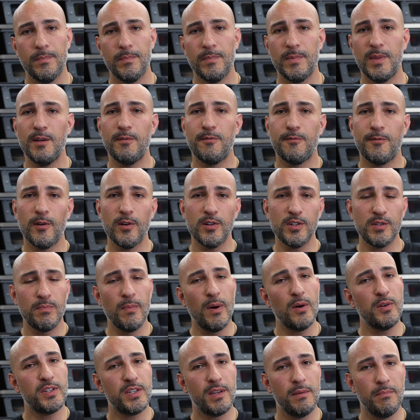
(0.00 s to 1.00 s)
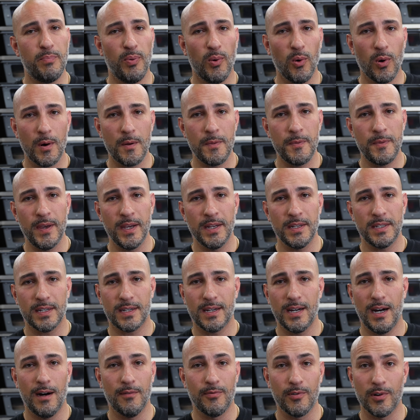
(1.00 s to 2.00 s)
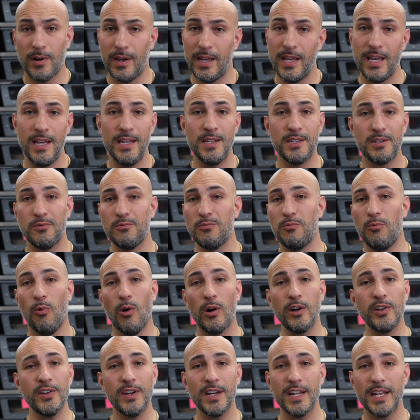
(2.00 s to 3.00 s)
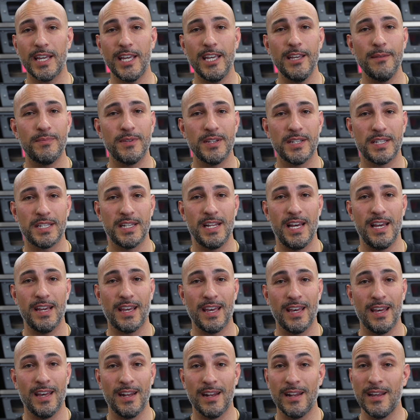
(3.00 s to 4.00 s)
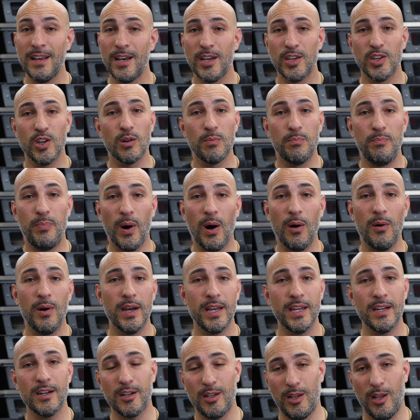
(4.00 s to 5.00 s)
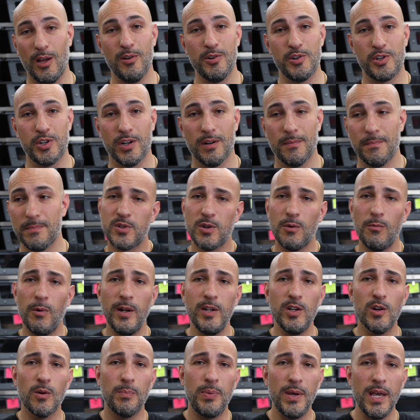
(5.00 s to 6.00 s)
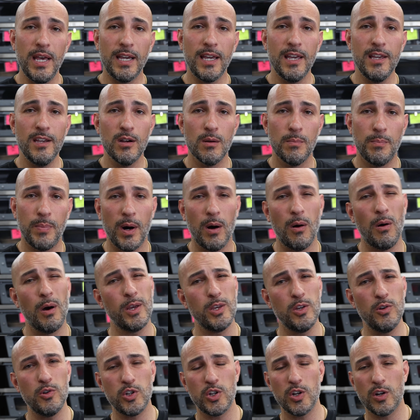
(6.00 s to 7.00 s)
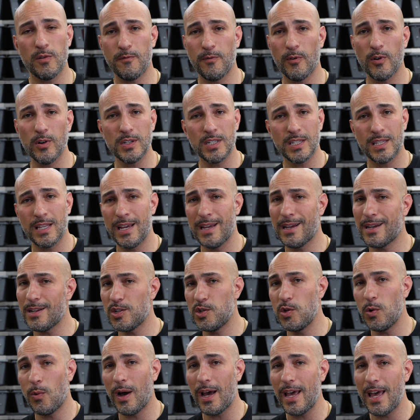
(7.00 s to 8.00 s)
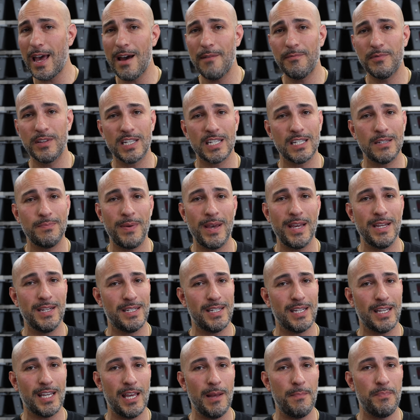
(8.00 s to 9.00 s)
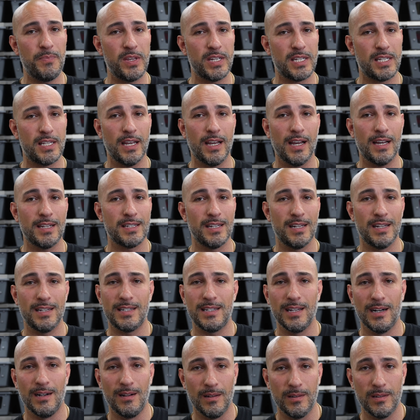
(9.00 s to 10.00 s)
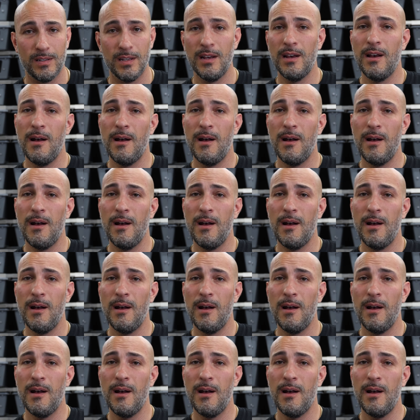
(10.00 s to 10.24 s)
The first most important thing to cover is what are you going to keep this snake in? Your boa enclosure. So when you're picking your boa, you should first think, do I have the space to keep this thing as an adult?